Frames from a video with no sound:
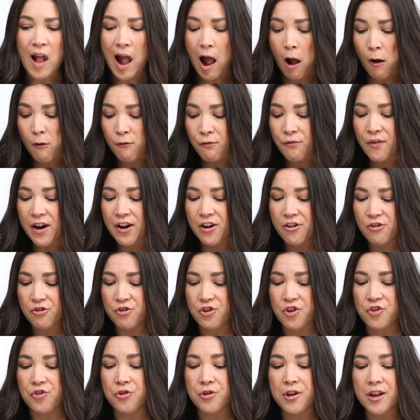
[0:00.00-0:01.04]
How fun is
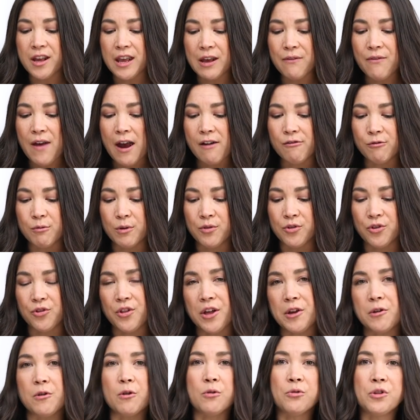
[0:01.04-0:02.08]
this? You could give everyone their
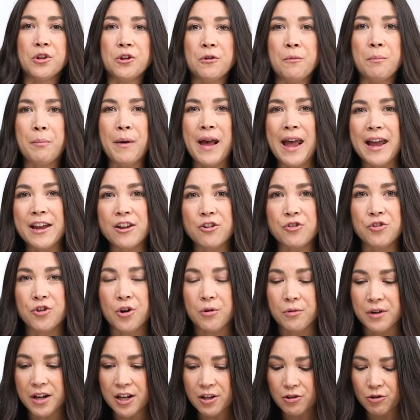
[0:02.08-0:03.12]
like own little bag of
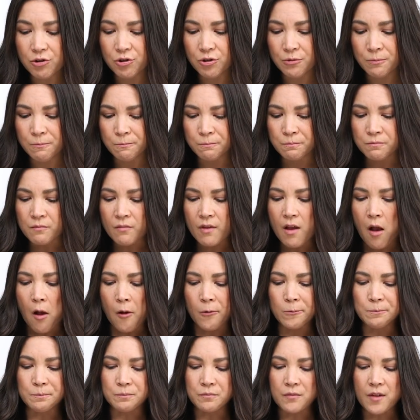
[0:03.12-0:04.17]
donuts.
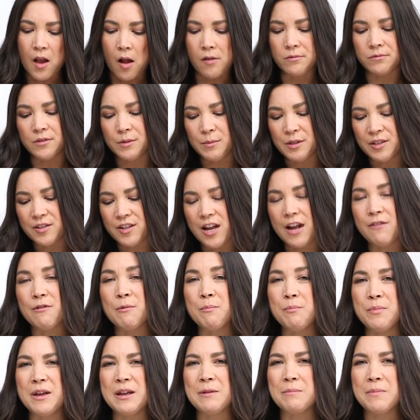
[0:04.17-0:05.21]
I mean, it's kind
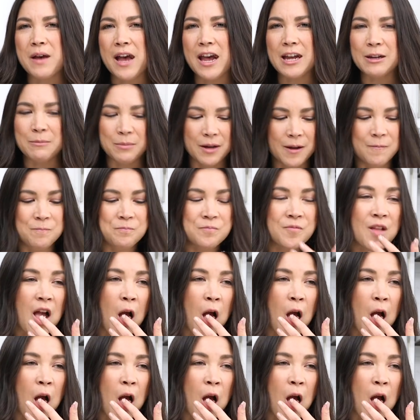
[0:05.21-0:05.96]
of a big bag, but.